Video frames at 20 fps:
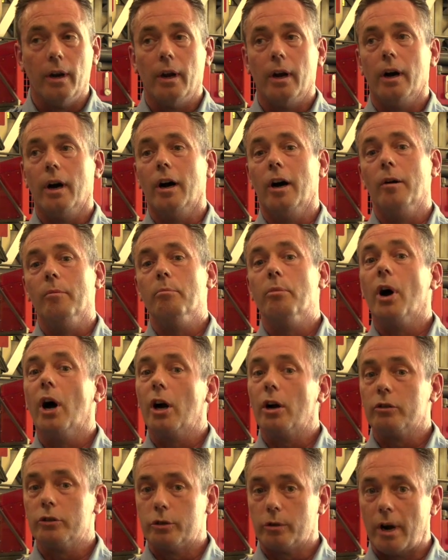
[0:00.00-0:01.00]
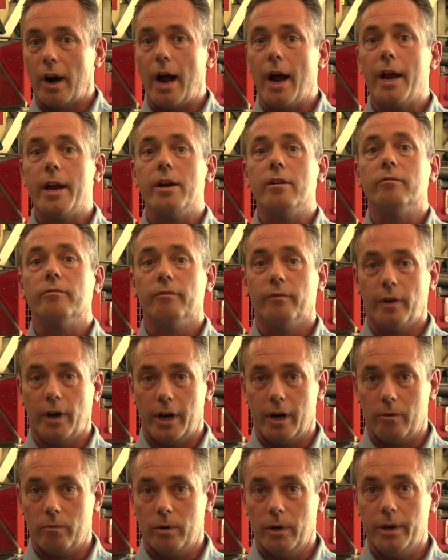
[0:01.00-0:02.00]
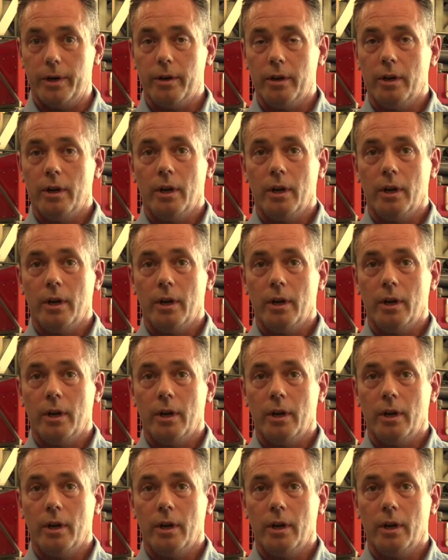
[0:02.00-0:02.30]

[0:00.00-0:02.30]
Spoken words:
but dry firewood.